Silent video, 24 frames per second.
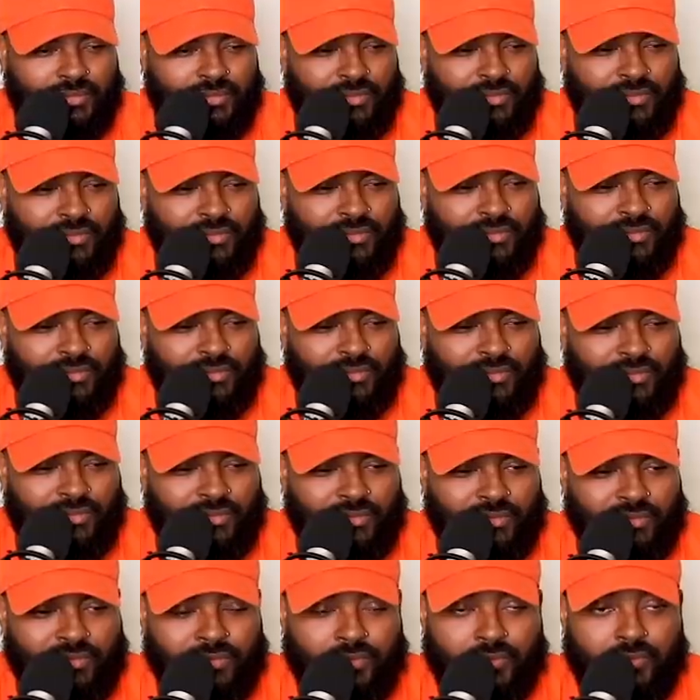
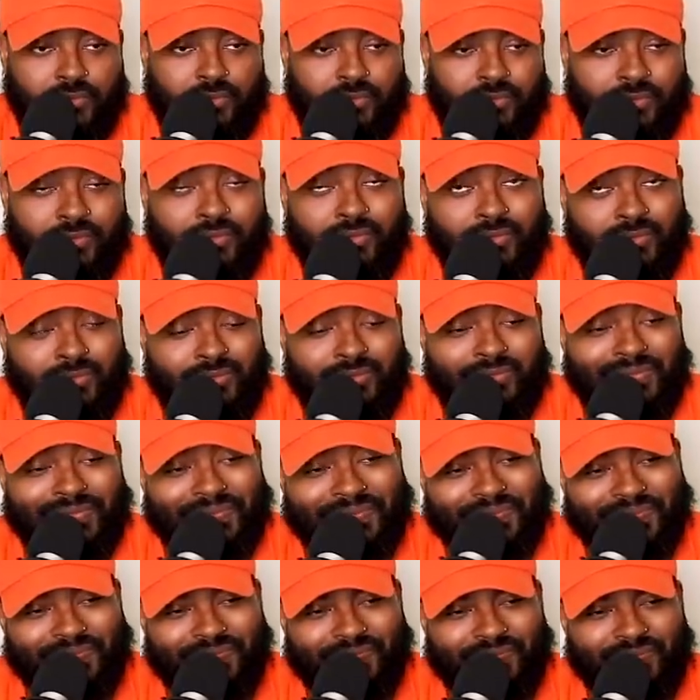
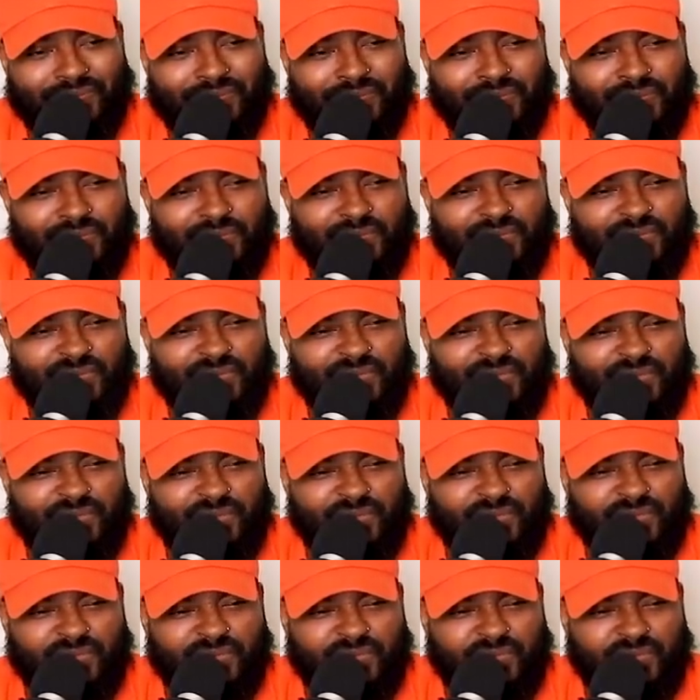
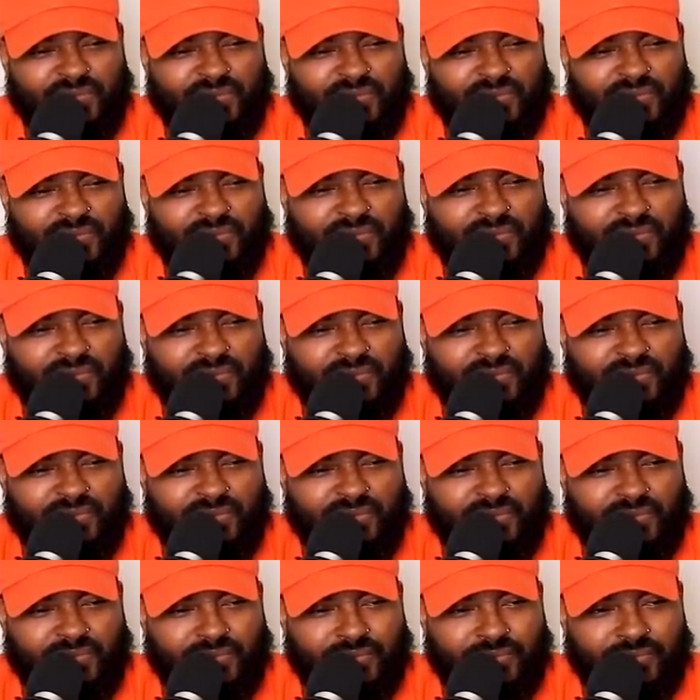
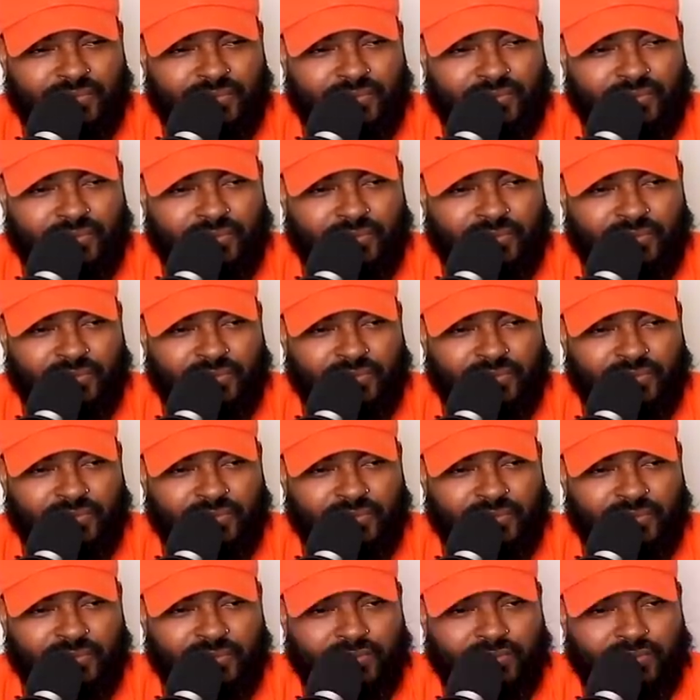
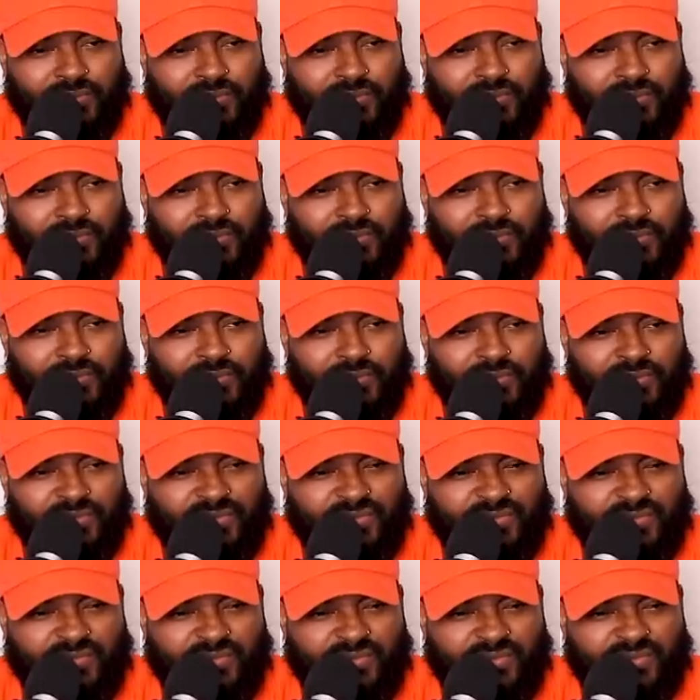
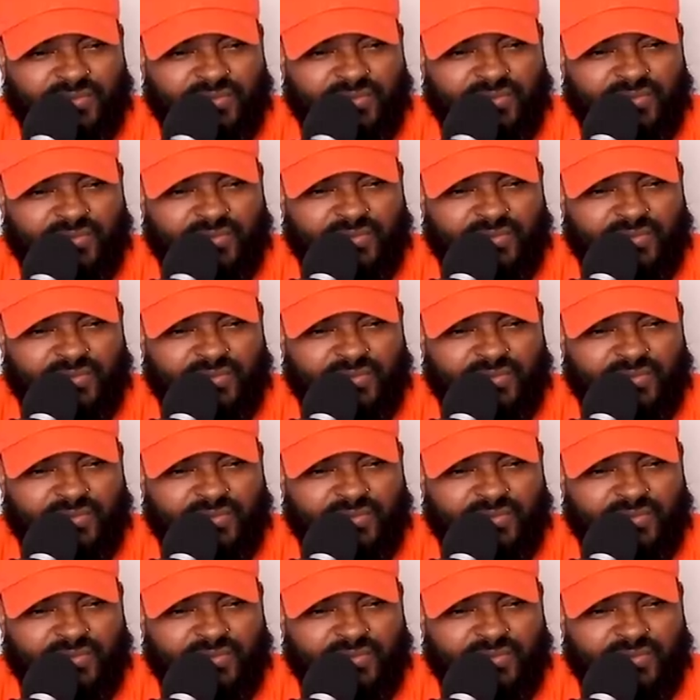(silent)